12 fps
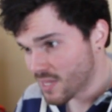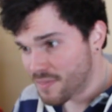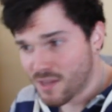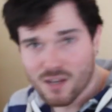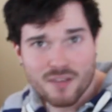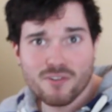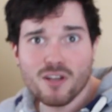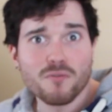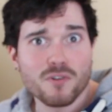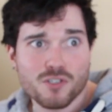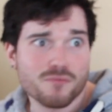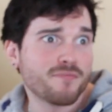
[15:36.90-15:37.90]
And then I'll give you another
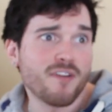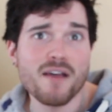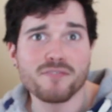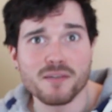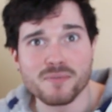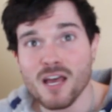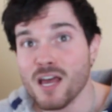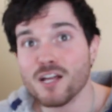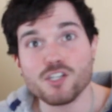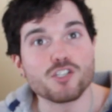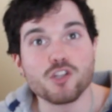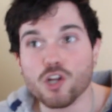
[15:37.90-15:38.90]
one. So 5 tips,
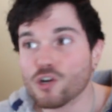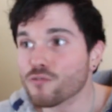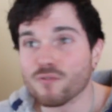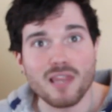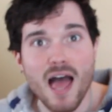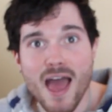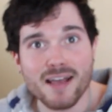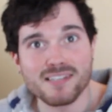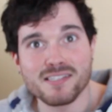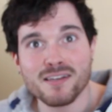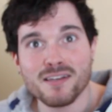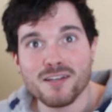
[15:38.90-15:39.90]
just learn to
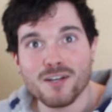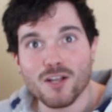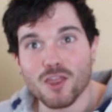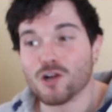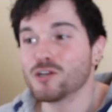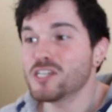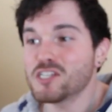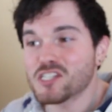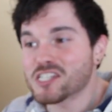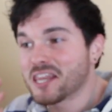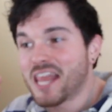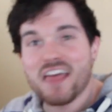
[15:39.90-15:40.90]
relax. Learn to
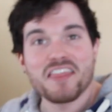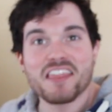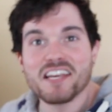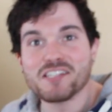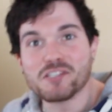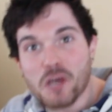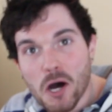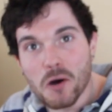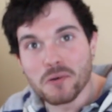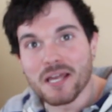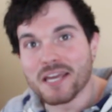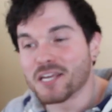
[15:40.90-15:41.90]
just let things
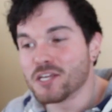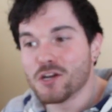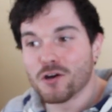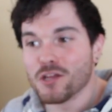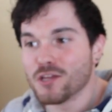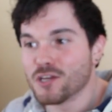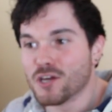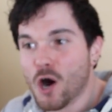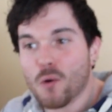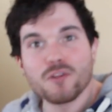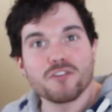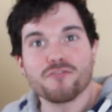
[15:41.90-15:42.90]
go. Like, you know, you
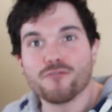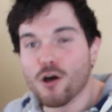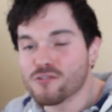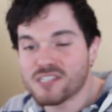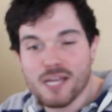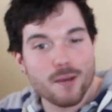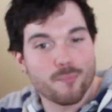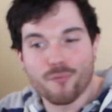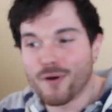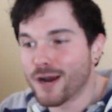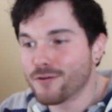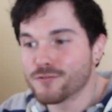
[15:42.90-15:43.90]
go with the flow, say a
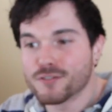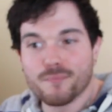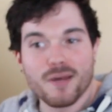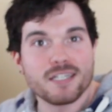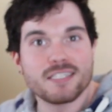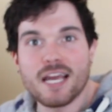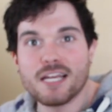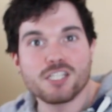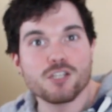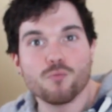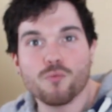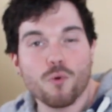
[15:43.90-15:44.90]
prayer, do some
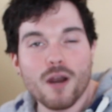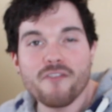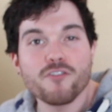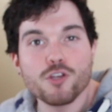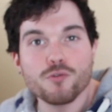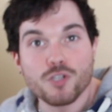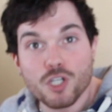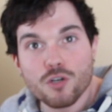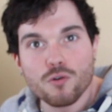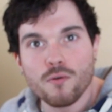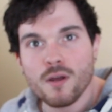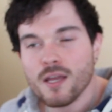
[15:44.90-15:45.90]
meditation, whatever you
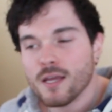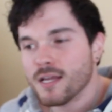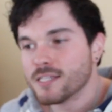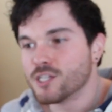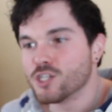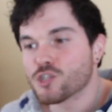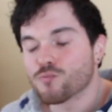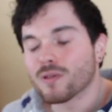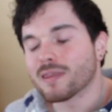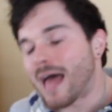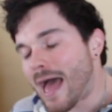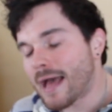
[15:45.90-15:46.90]
do to just
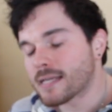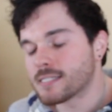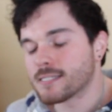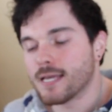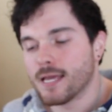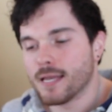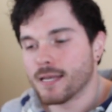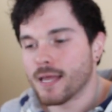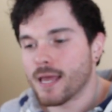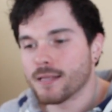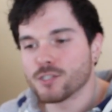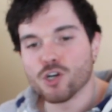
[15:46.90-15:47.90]
relax and
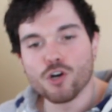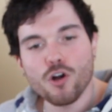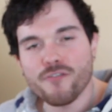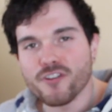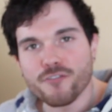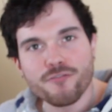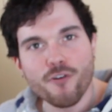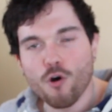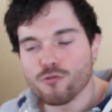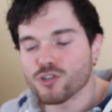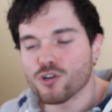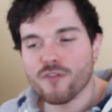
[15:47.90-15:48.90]
turn off your
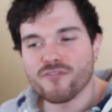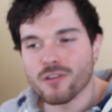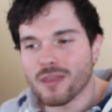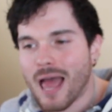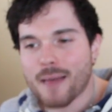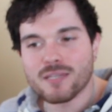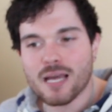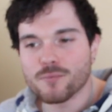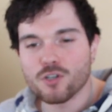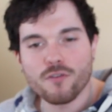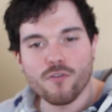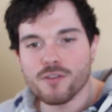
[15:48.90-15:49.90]
phone, turn off your
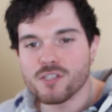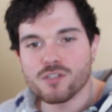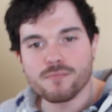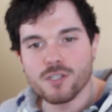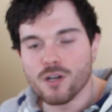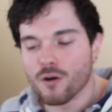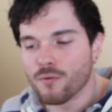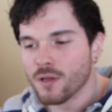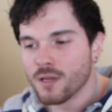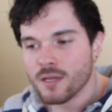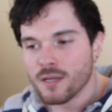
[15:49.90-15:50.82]
laptop, turn off all this, you know,